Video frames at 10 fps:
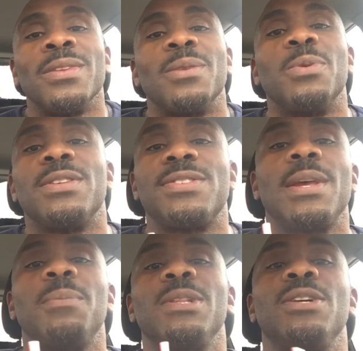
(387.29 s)
with
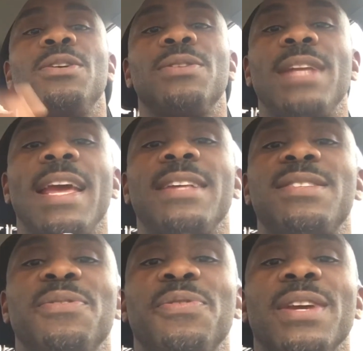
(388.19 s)
some little
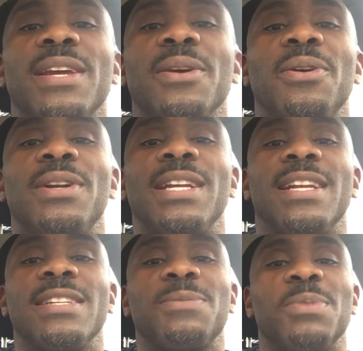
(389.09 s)
dancing figure on it
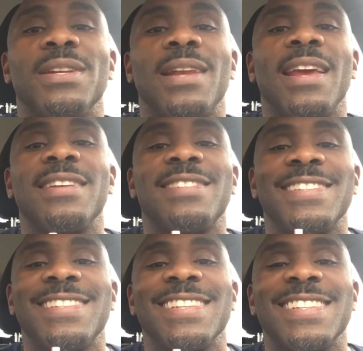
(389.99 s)
that's been dancing
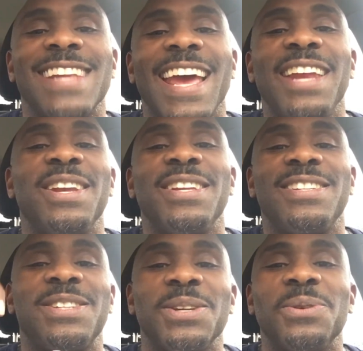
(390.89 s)
since
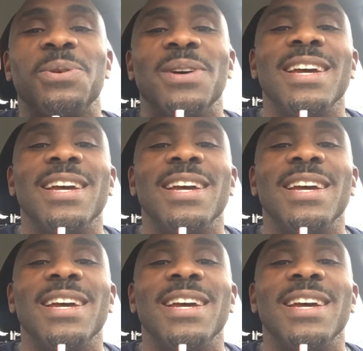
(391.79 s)
92.